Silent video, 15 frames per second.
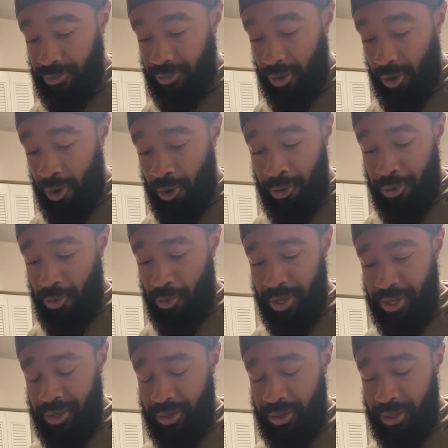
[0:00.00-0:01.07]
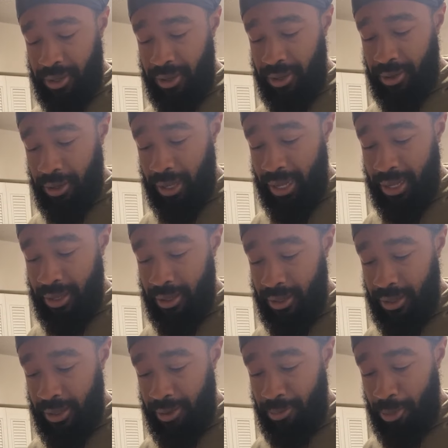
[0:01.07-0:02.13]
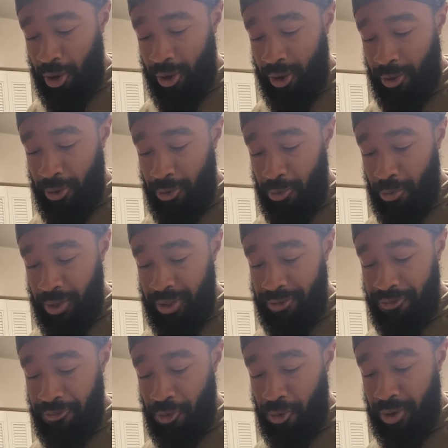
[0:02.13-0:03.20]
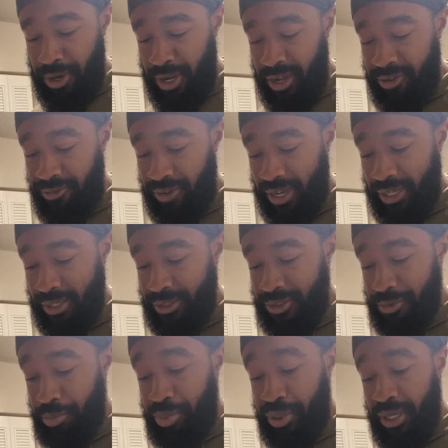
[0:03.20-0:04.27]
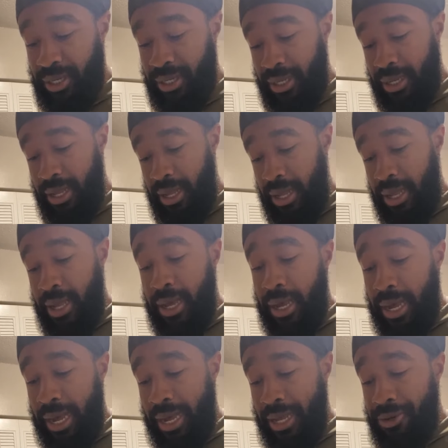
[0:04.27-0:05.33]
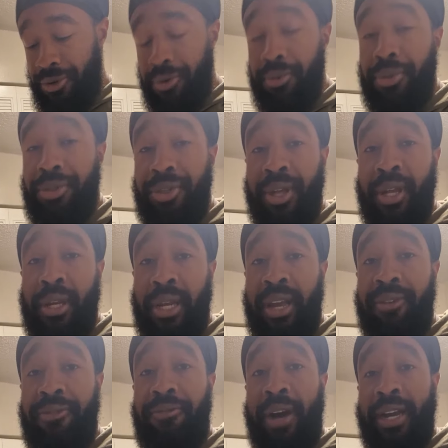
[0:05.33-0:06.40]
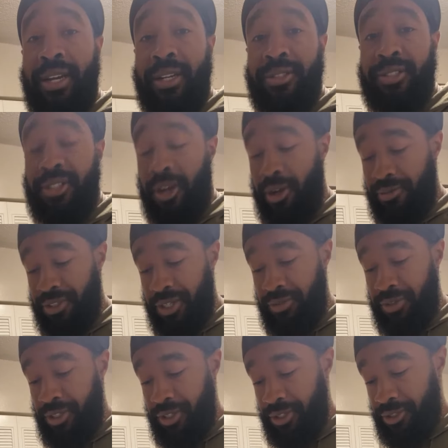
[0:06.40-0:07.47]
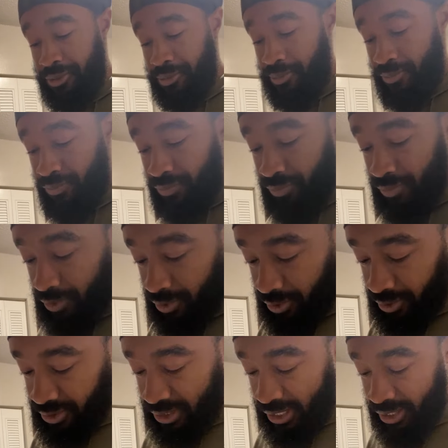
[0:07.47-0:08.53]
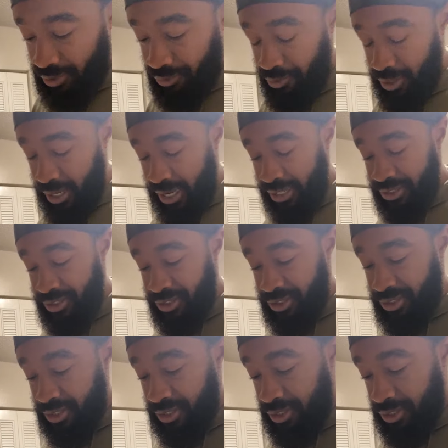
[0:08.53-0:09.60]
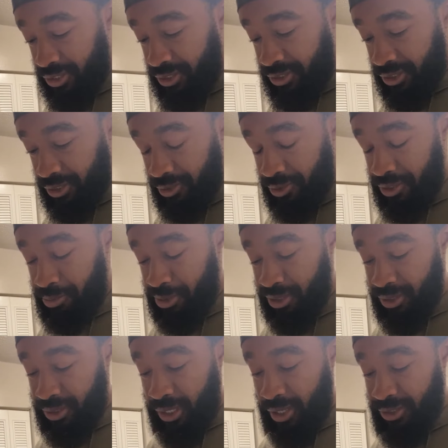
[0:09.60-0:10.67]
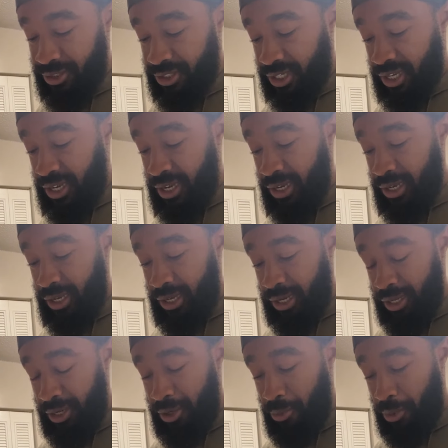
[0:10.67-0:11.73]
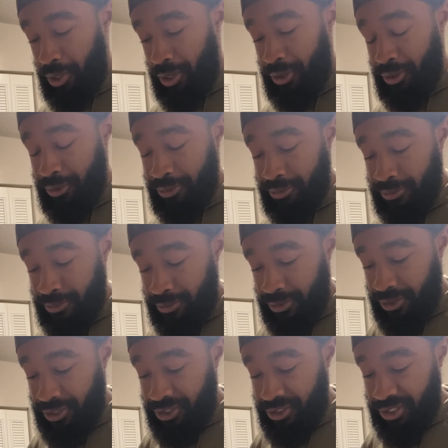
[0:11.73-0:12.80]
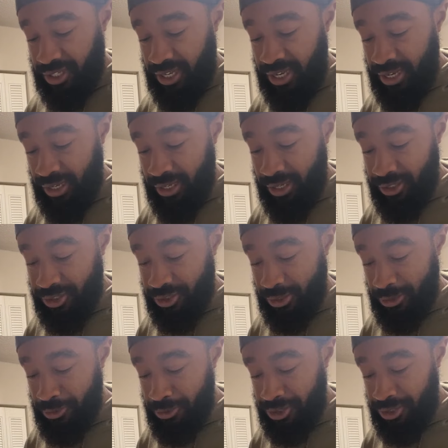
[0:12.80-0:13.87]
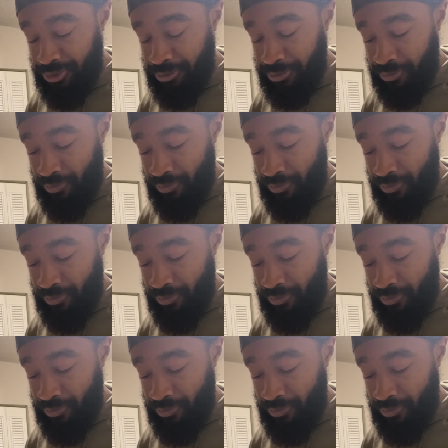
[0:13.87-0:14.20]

All the way. I'm all the way for nonviolence. But I do think that fighting solves everything. It's like if you guys are just in a disagreement and y'all just can't get anywhere, you just can't get a solution.